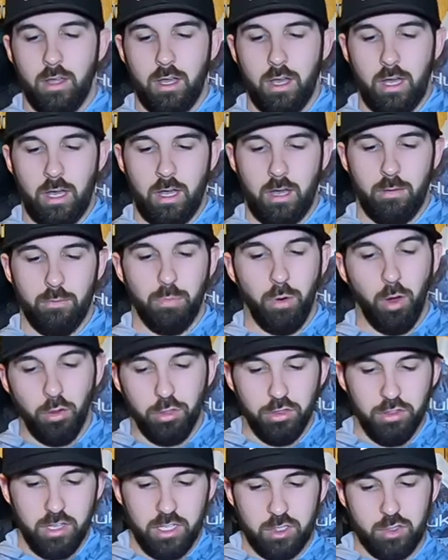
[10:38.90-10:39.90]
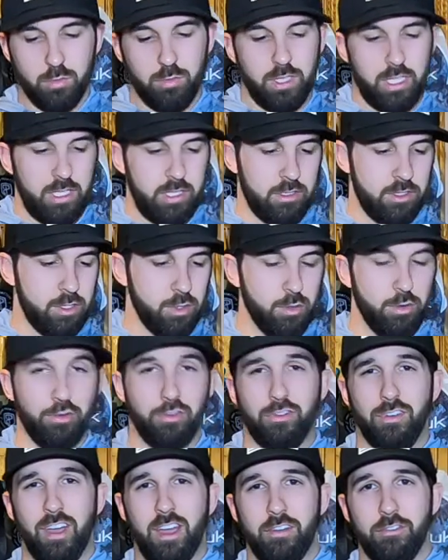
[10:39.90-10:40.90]
Uh, both of these would be two to
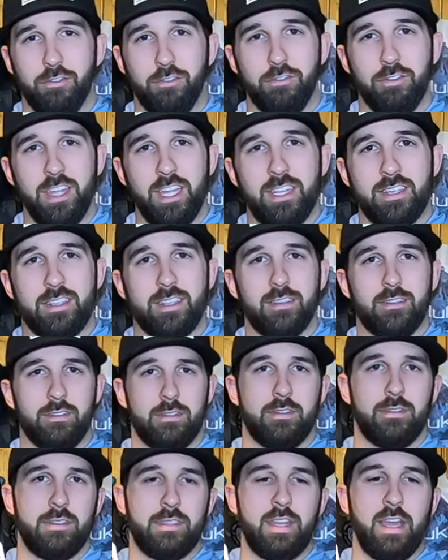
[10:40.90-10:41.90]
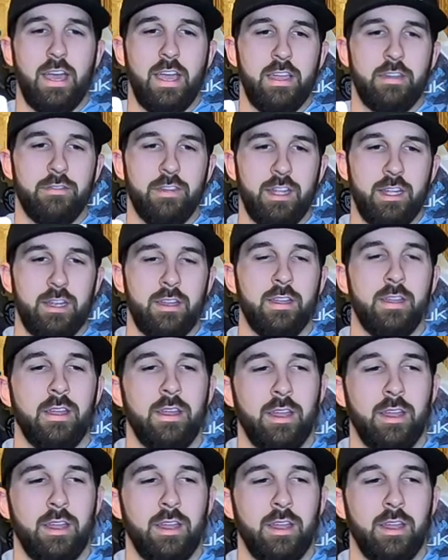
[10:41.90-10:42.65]
five feet diving.